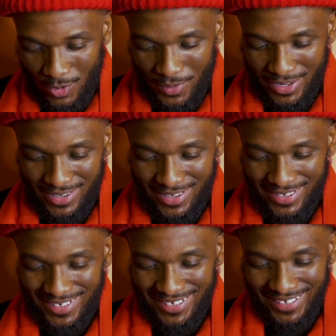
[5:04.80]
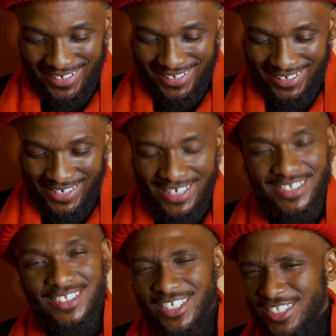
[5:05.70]
oh my god, like
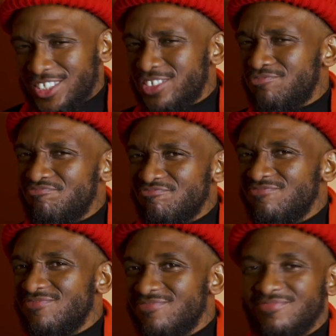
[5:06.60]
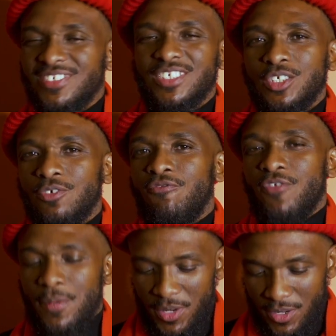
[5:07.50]
it's it's mm, it's a little
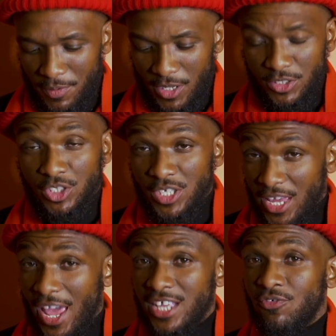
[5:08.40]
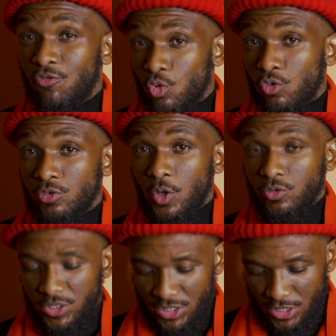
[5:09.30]
feminine because it has floral
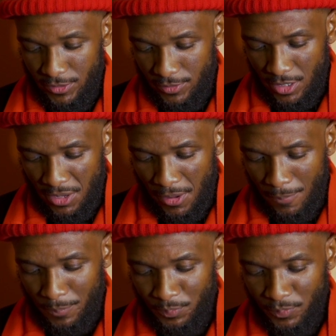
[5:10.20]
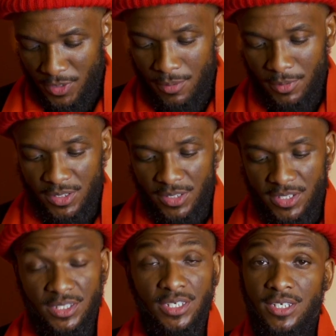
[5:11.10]
notes in it. Um, but it
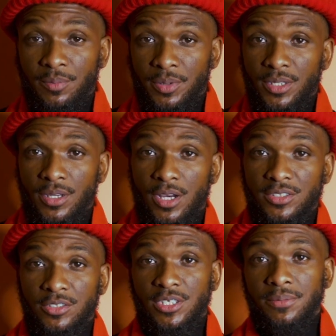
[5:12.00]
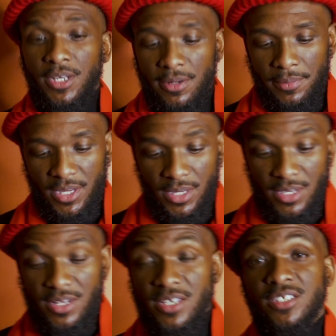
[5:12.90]
is an EDP. Also keep that in
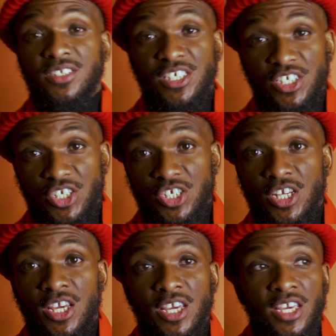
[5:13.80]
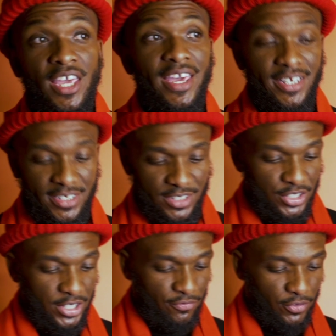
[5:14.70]
mind. It is a niche, and it is
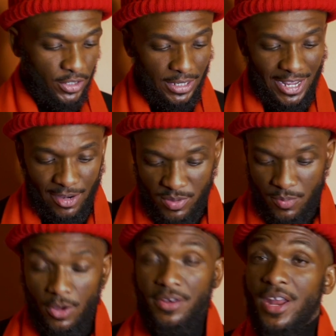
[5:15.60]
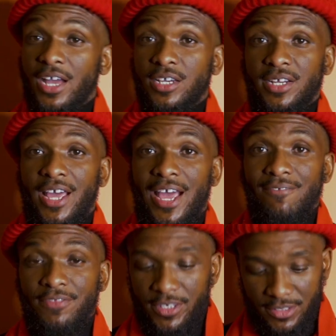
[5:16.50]
different. A lot of people are not going to
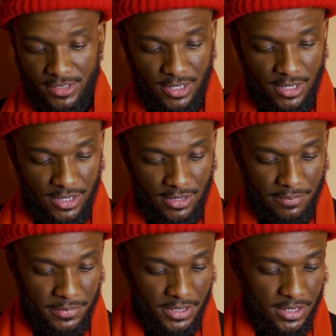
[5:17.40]
have this um,